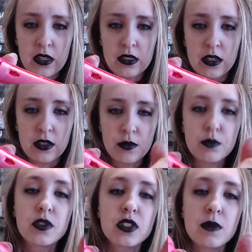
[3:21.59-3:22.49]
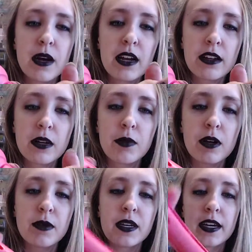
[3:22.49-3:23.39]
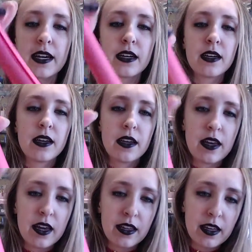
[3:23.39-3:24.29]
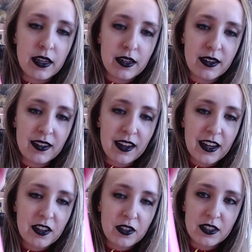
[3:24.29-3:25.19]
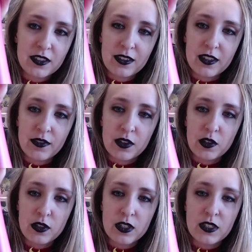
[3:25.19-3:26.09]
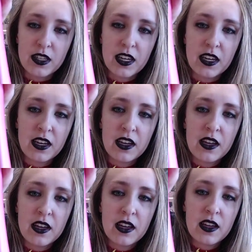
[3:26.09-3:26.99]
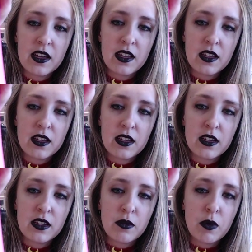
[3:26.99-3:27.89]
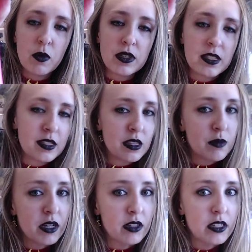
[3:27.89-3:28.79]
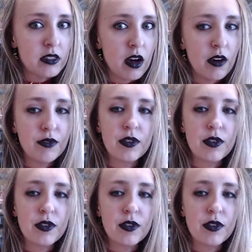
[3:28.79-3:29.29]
So just the battery compartment here. And then I know it's difficult to see, but once it's in the middle, it's off.